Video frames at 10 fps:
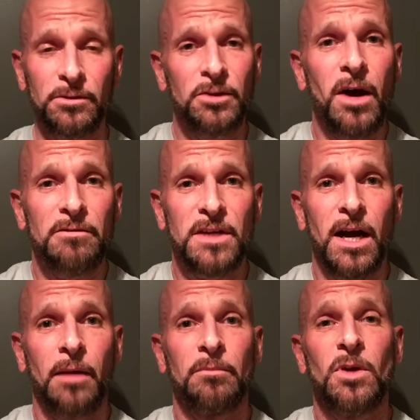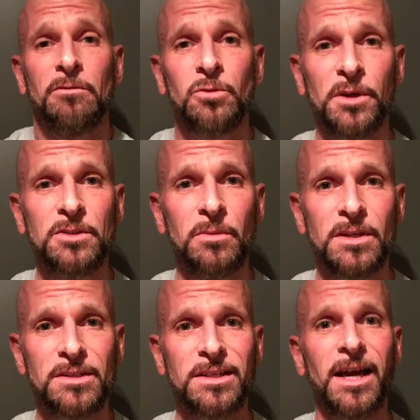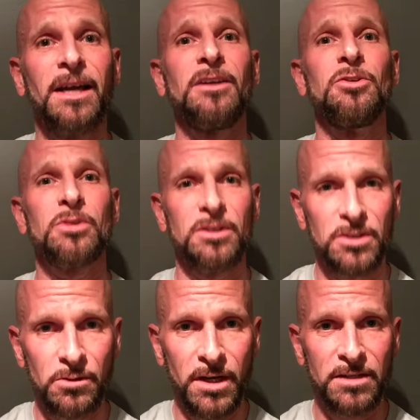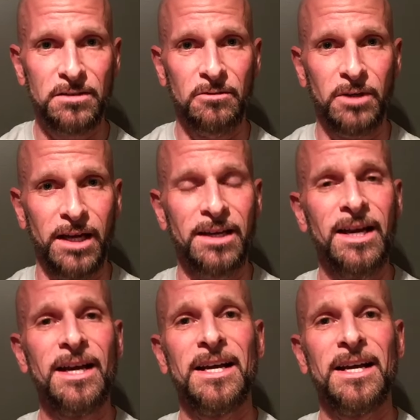You do have time. You have 22 minutes a day. You can do this, okay?